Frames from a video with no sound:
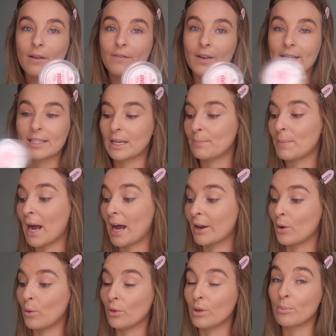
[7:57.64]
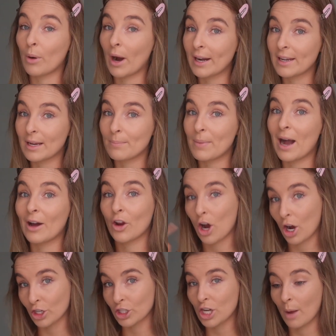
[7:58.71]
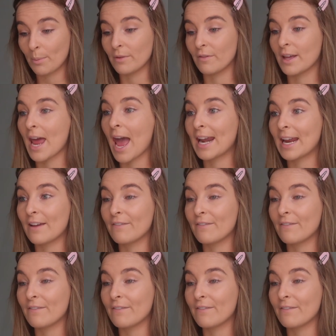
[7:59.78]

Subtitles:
fixing powder or the brightening powder on top of it, and